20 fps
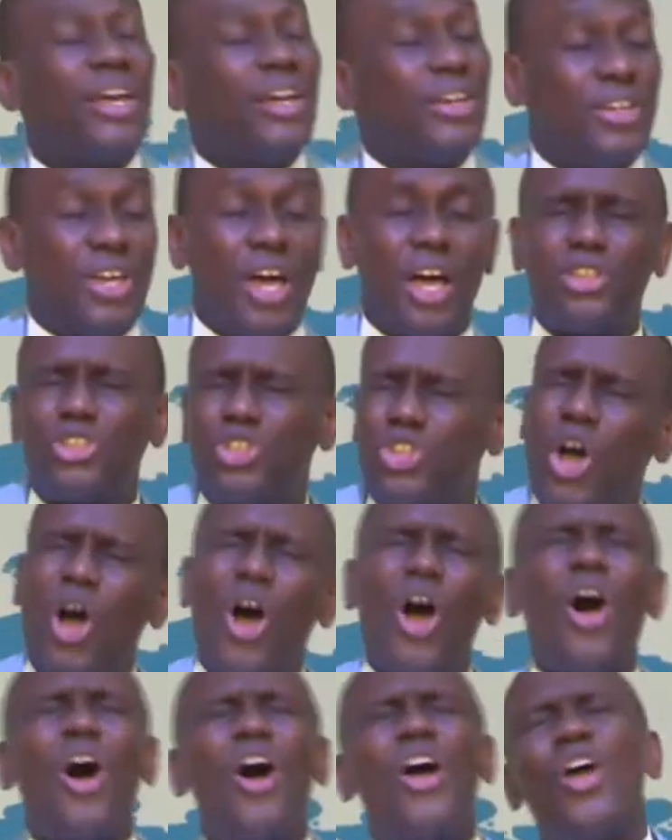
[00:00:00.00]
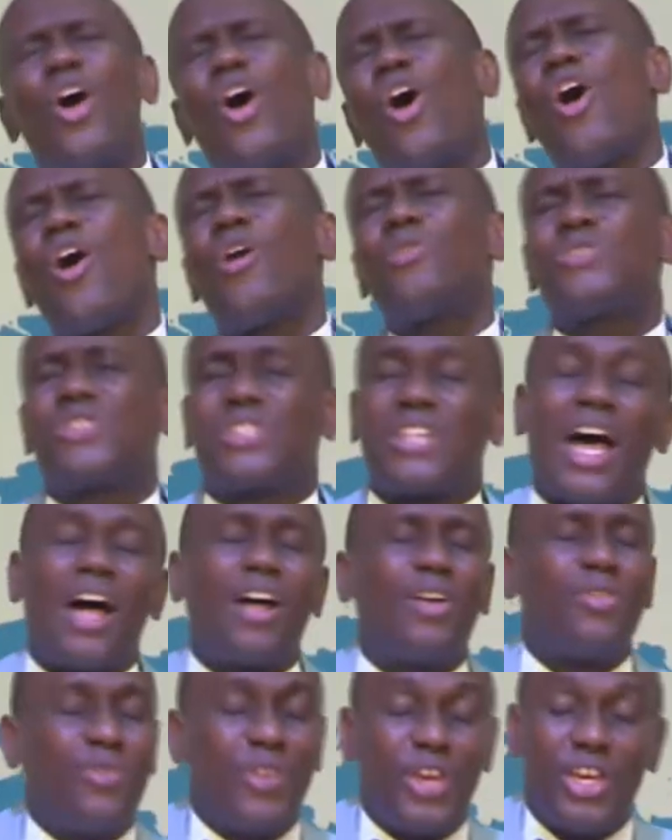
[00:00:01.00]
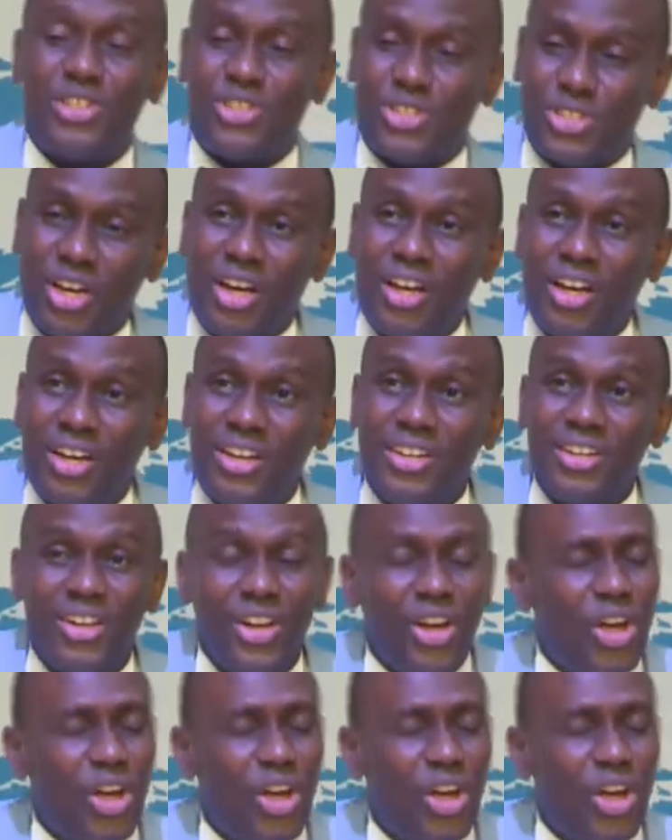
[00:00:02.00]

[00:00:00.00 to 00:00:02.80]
The joy of salvation.